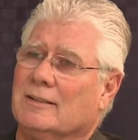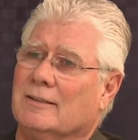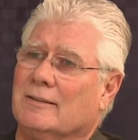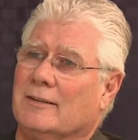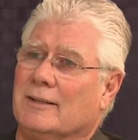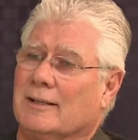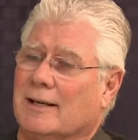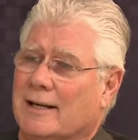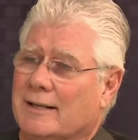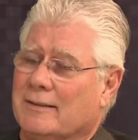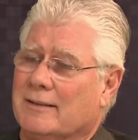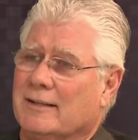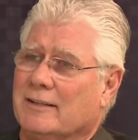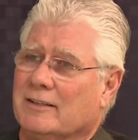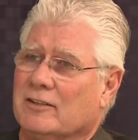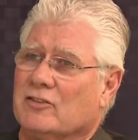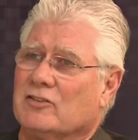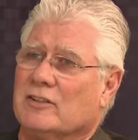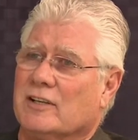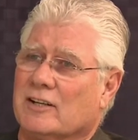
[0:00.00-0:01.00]
that I think
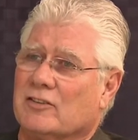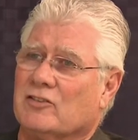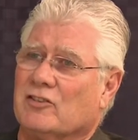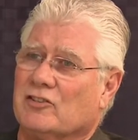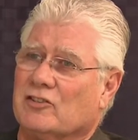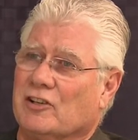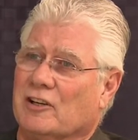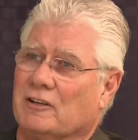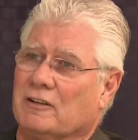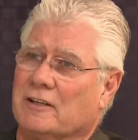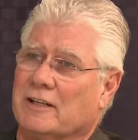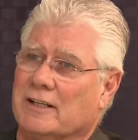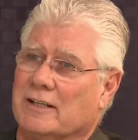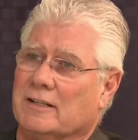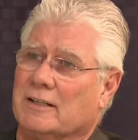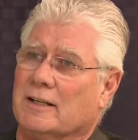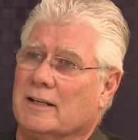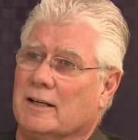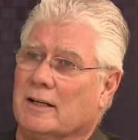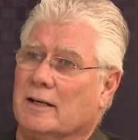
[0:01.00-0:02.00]
is
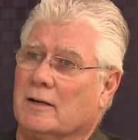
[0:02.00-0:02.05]
necessary